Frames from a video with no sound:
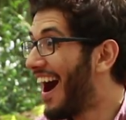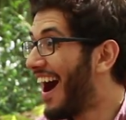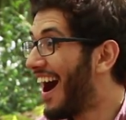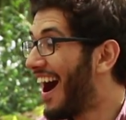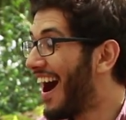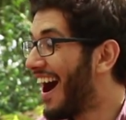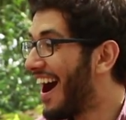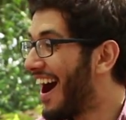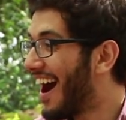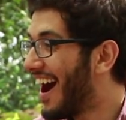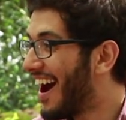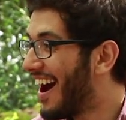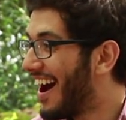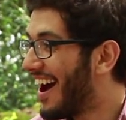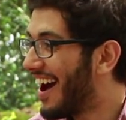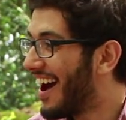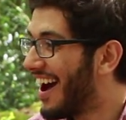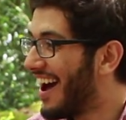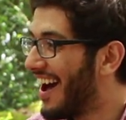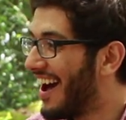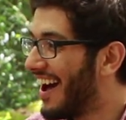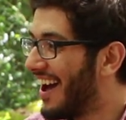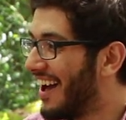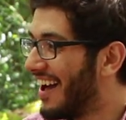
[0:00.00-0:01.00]

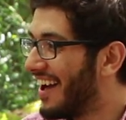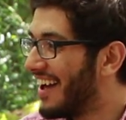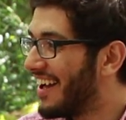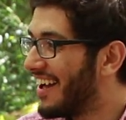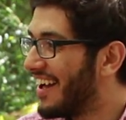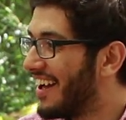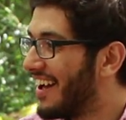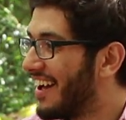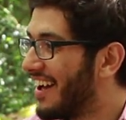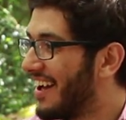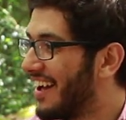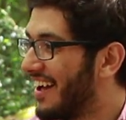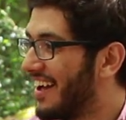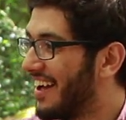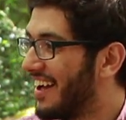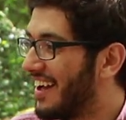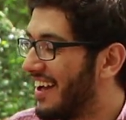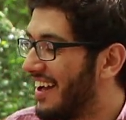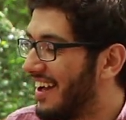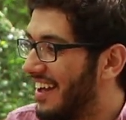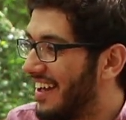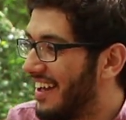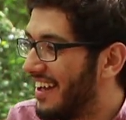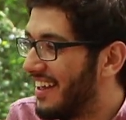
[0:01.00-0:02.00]

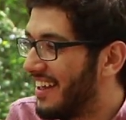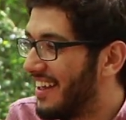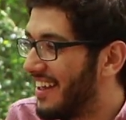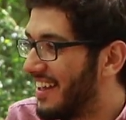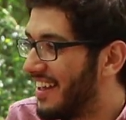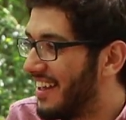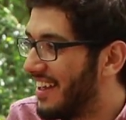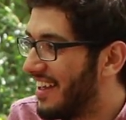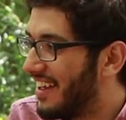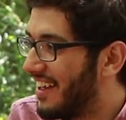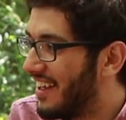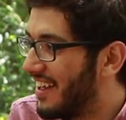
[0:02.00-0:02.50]
No words are spoken by the person on screen.